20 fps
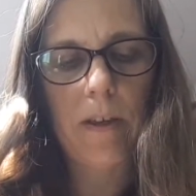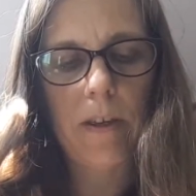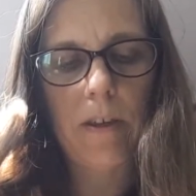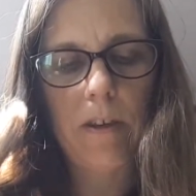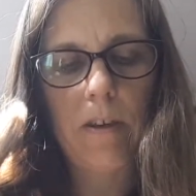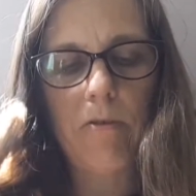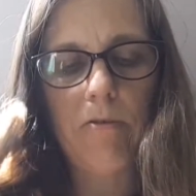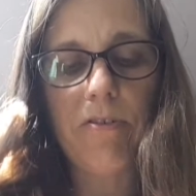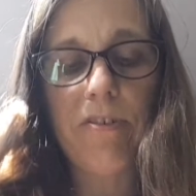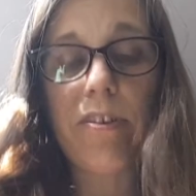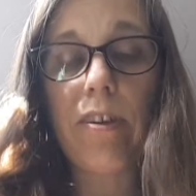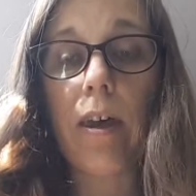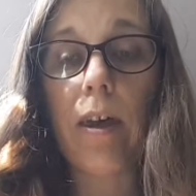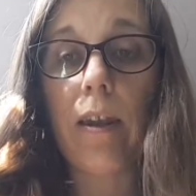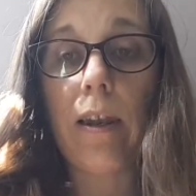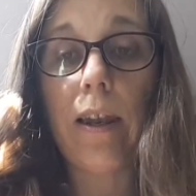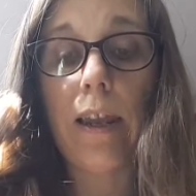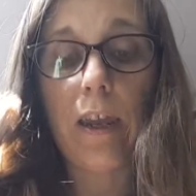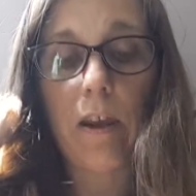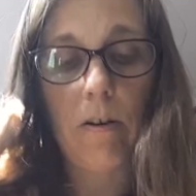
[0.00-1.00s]
You
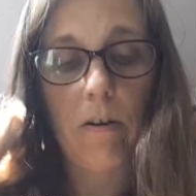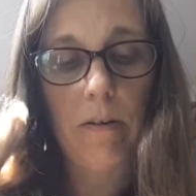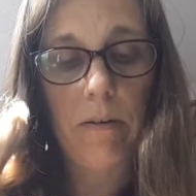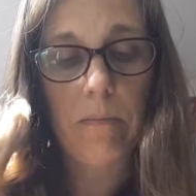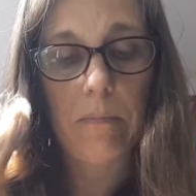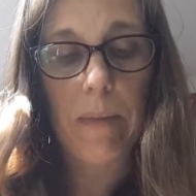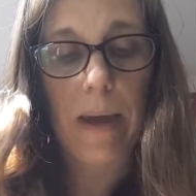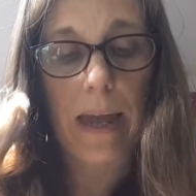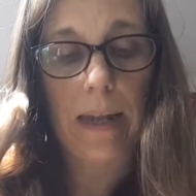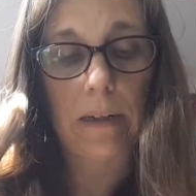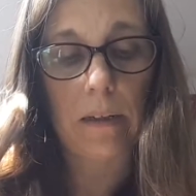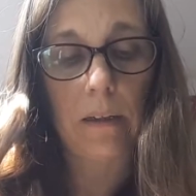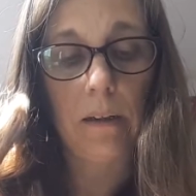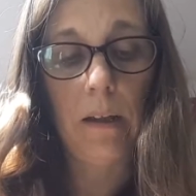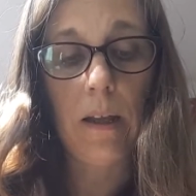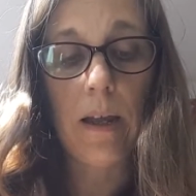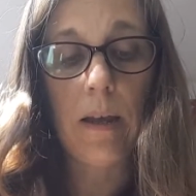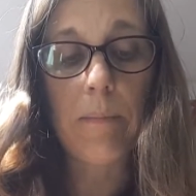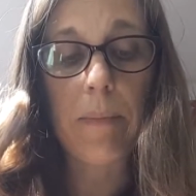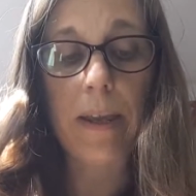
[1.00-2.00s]
certainly couldn't
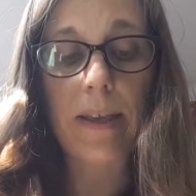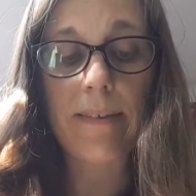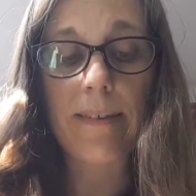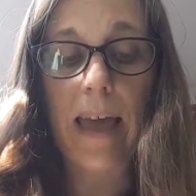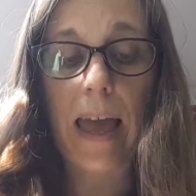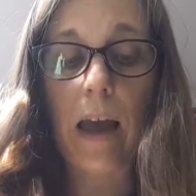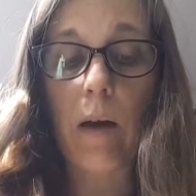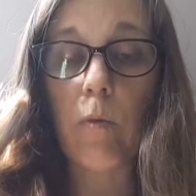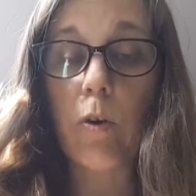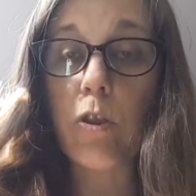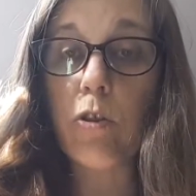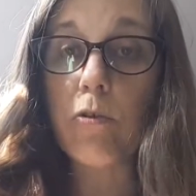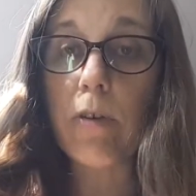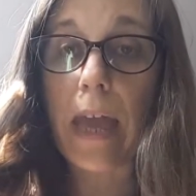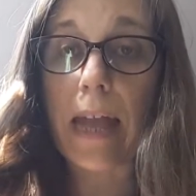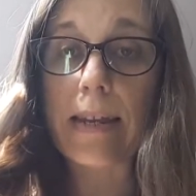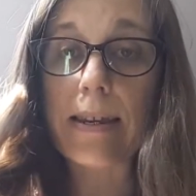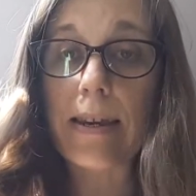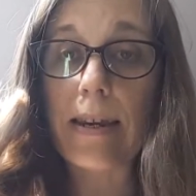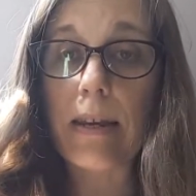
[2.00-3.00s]
paddle, because how would you
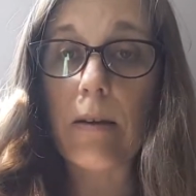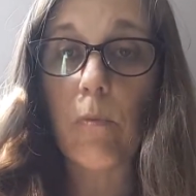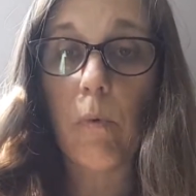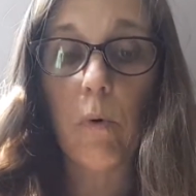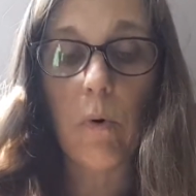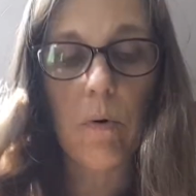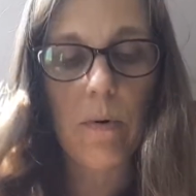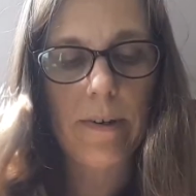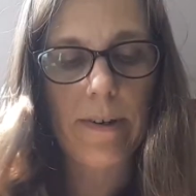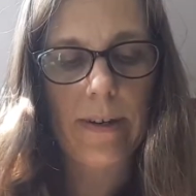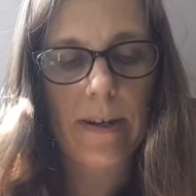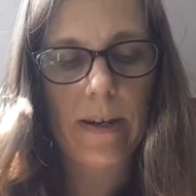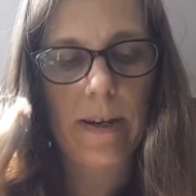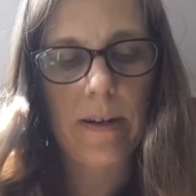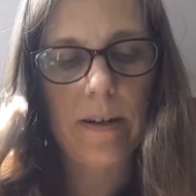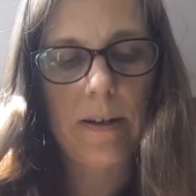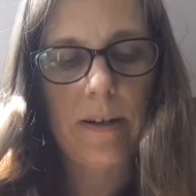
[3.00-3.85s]
get any water?